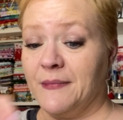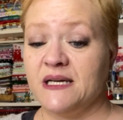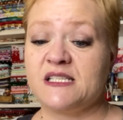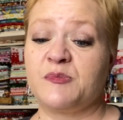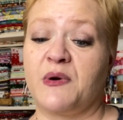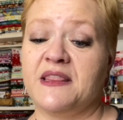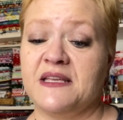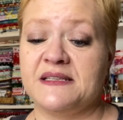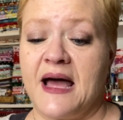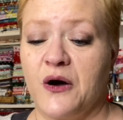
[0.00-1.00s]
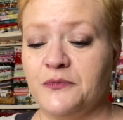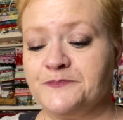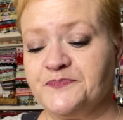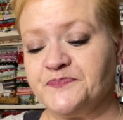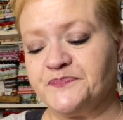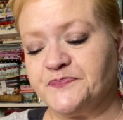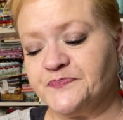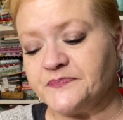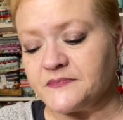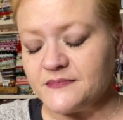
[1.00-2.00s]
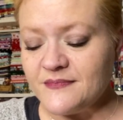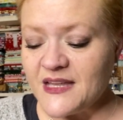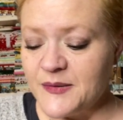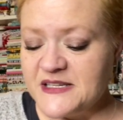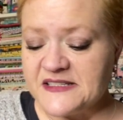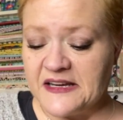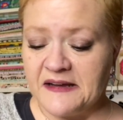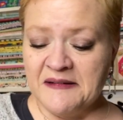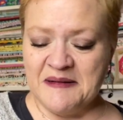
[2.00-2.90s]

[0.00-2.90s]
spread these out. Let me see.